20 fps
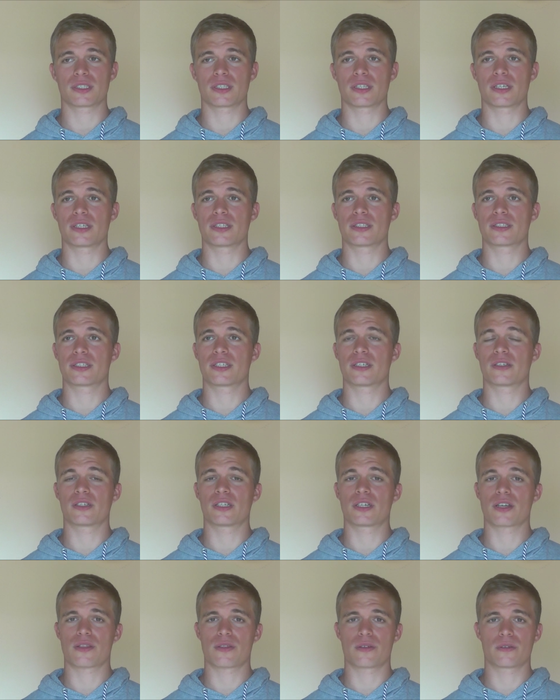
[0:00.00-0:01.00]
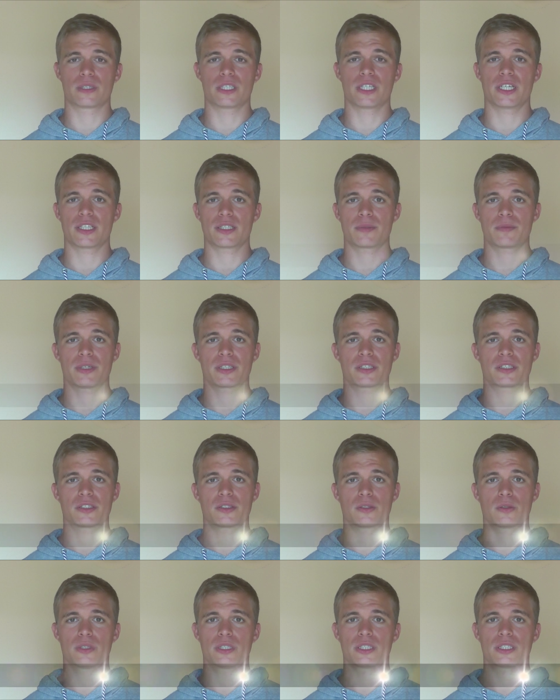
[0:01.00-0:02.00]
and there are three
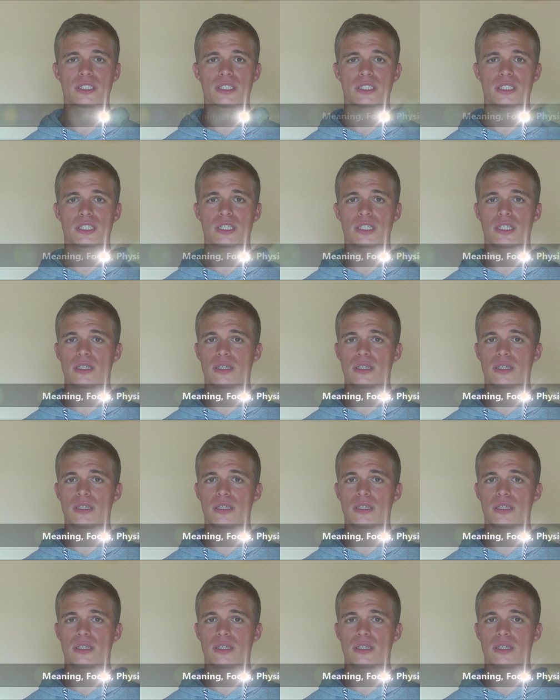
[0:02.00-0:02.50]
aspects to it.